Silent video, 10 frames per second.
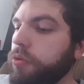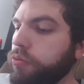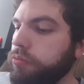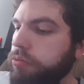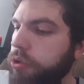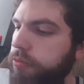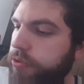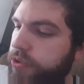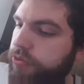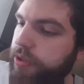
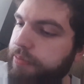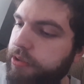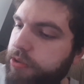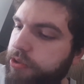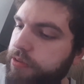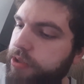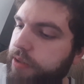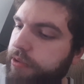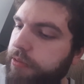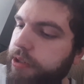Ooh, it's dripping juice
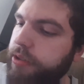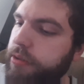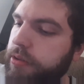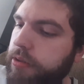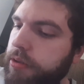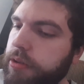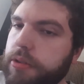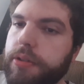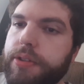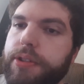everywhere.
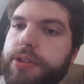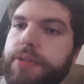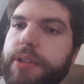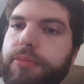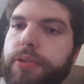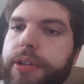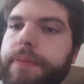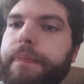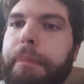It's a juicy boy.